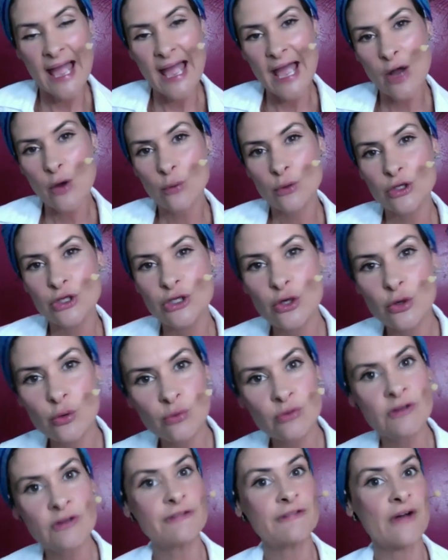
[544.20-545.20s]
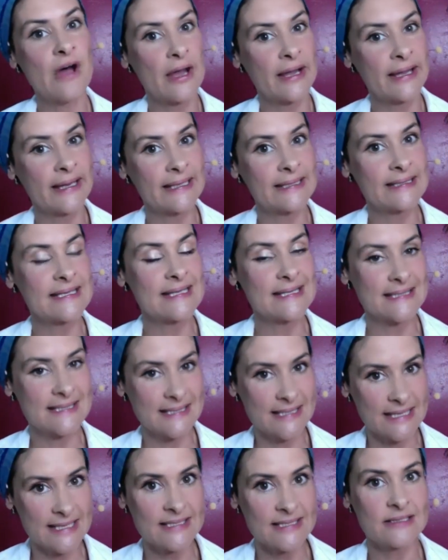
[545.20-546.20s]
how unified is
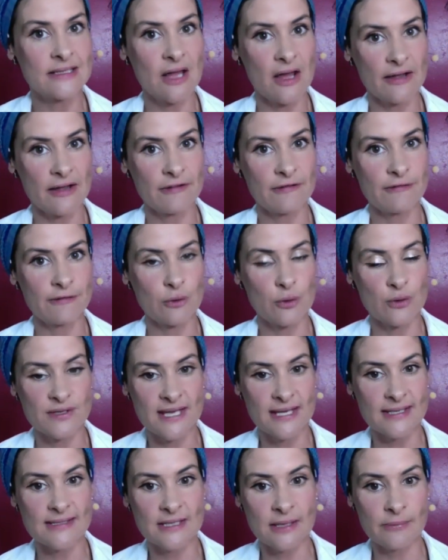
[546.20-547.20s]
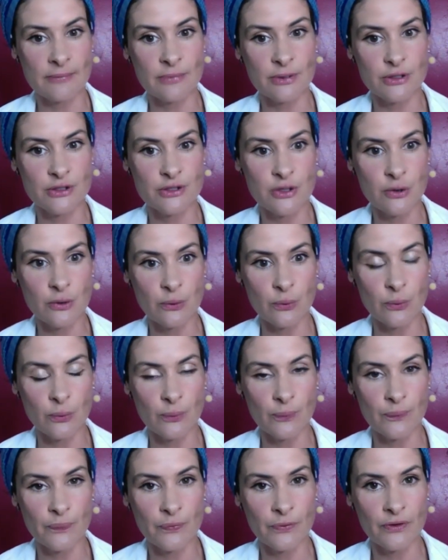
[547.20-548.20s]
this life force? That's number two.
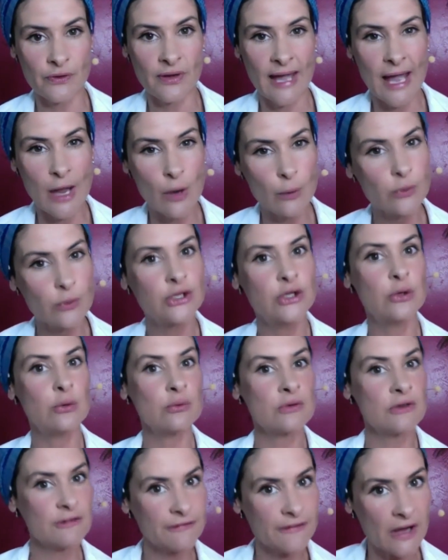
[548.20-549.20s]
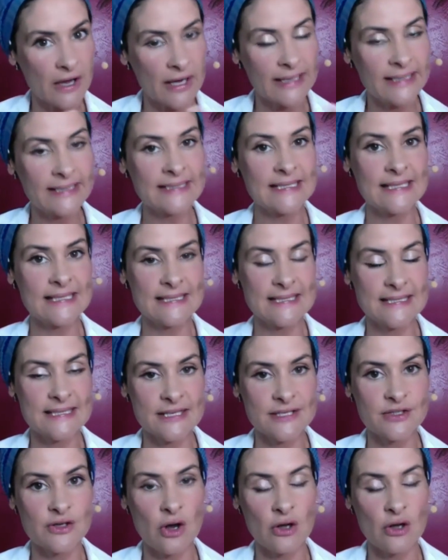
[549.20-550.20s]
How unified is
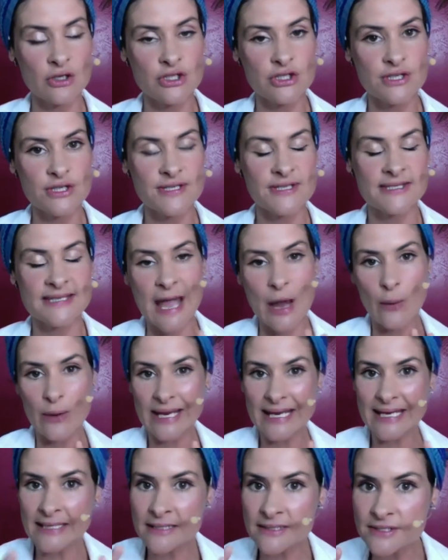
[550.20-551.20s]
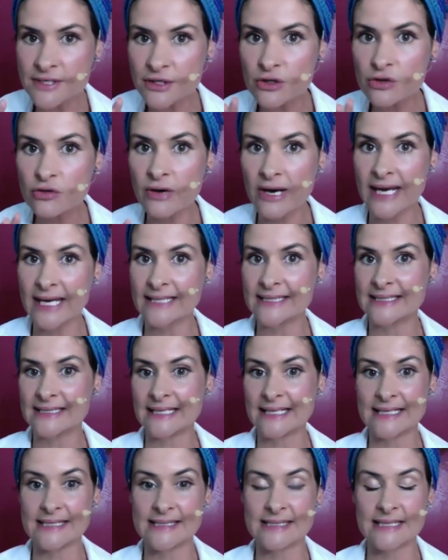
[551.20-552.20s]
this consciousness? How integrated
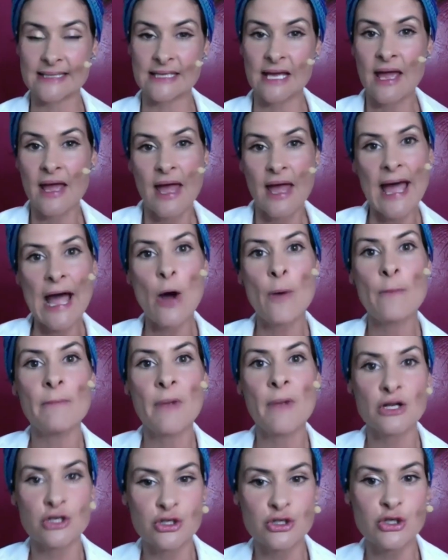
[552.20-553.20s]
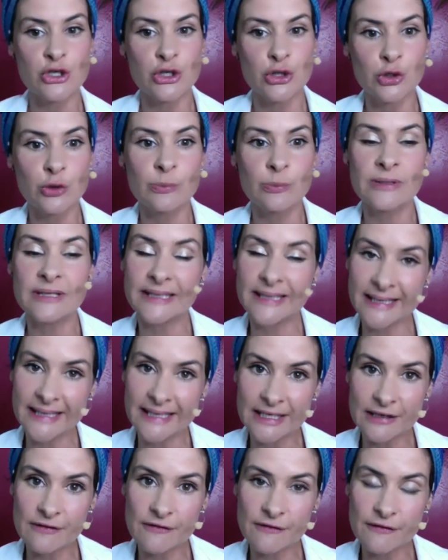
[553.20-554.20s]
is it? How much do you
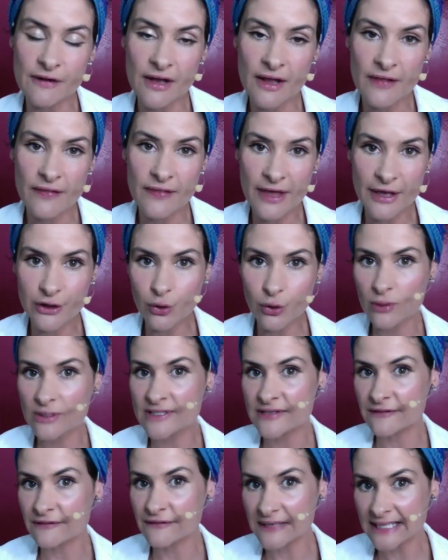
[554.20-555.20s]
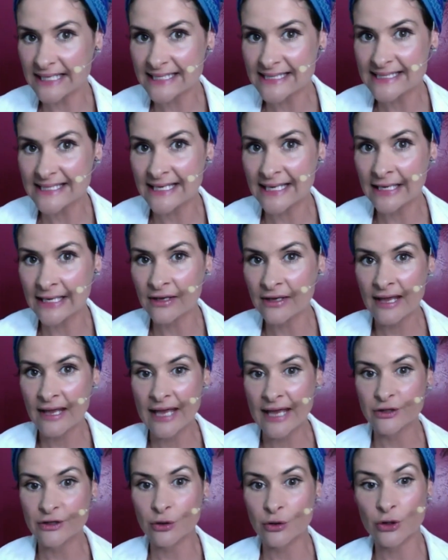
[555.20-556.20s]
believe that your divinity
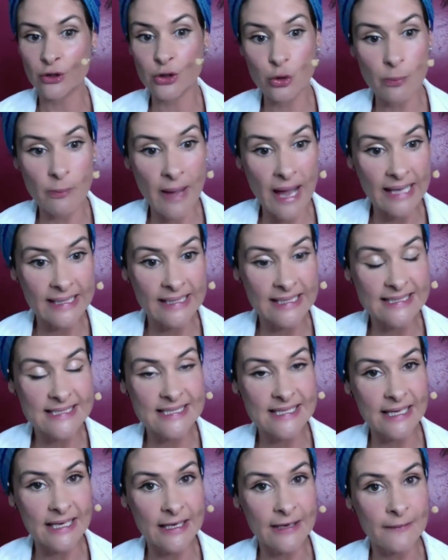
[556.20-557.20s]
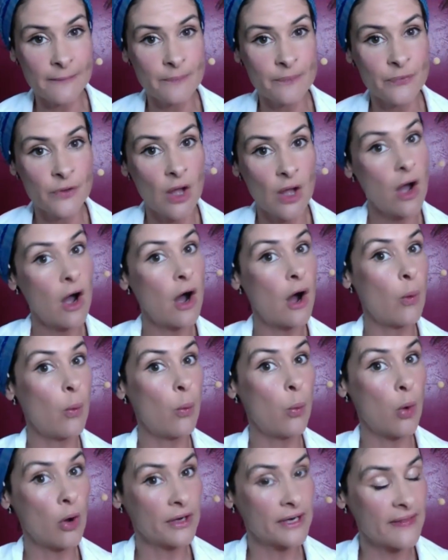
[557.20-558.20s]
and your humanity are
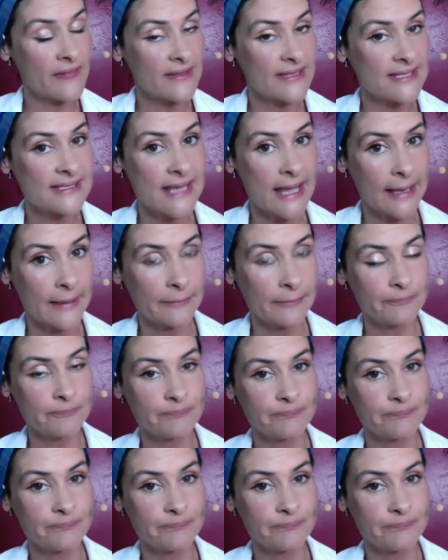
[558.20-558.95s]
one and the same?